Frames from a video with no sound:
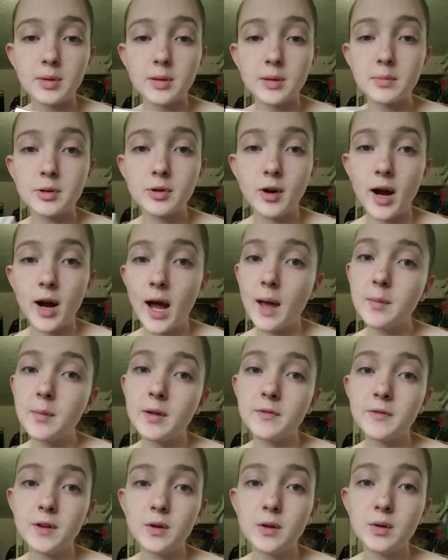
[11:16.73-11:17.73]
Subscribe
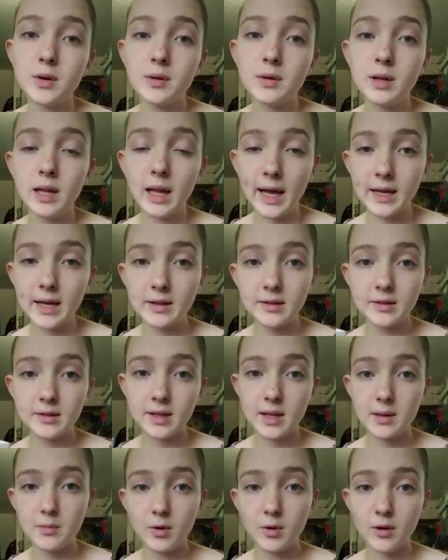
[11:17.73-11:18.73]
if you would like to
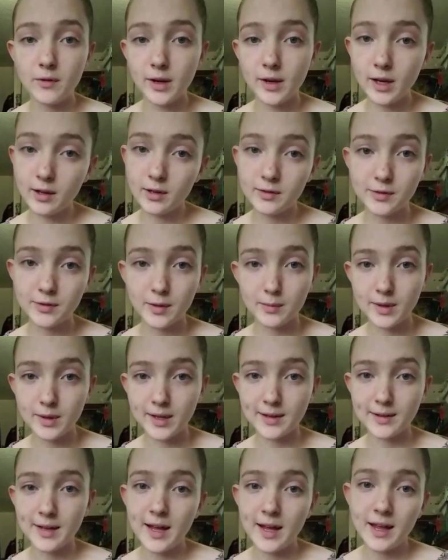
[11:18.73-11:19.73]
see more videos from
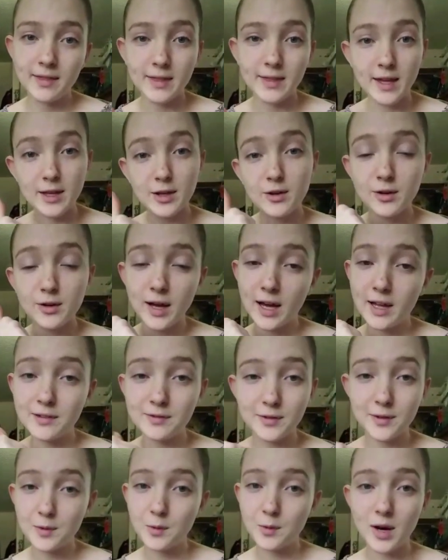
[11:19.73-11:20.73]
me. Thank you
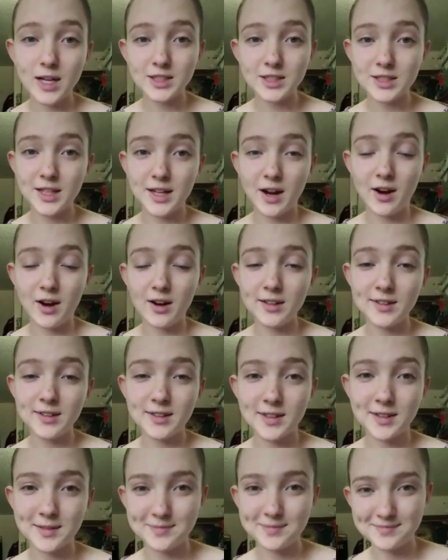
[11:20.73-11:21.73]
guys for watching.
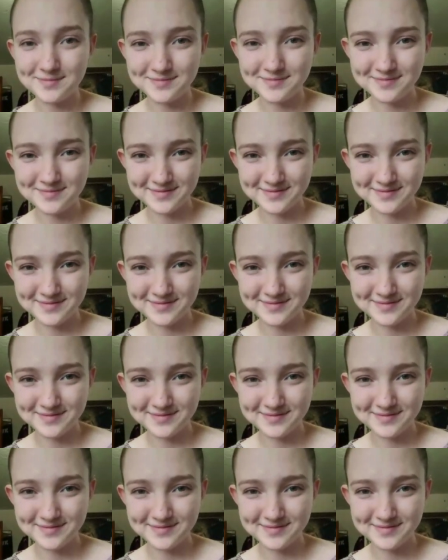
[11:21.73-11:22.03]
Awesome.